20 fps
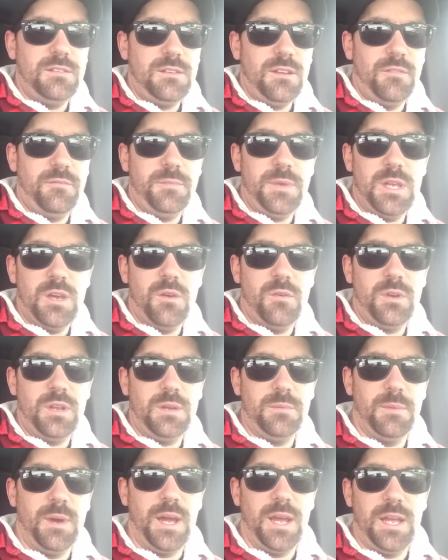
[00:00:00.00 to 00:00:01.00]
of me
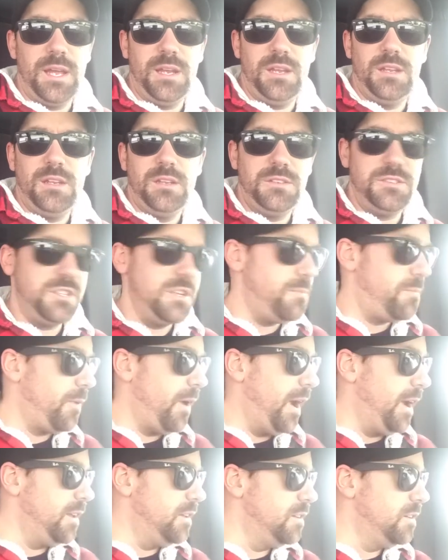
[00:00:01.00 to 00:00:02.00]
owning my Jeep
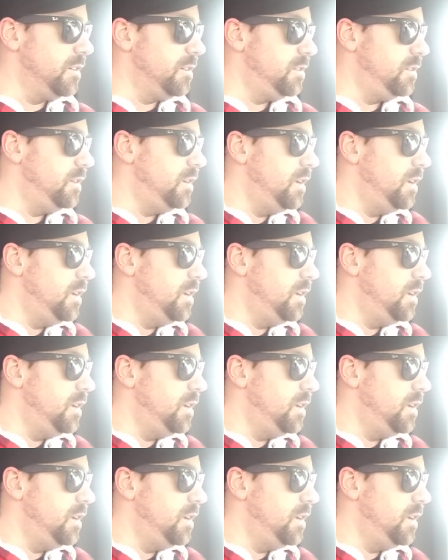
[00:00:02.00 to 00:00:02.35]
Wrangler,